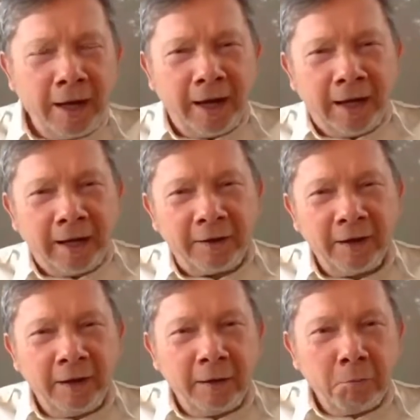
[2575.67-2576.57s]
and
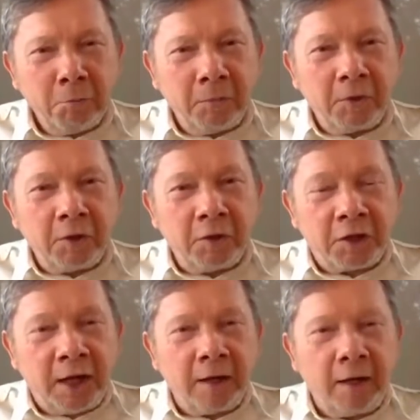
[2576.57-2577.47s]

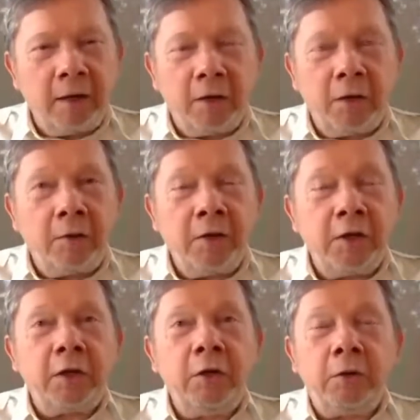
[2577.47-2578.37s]
suddenly
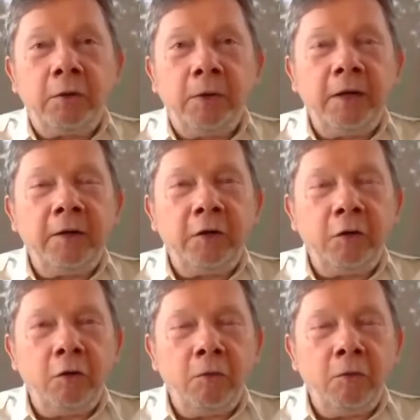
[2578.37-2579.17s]
you treat this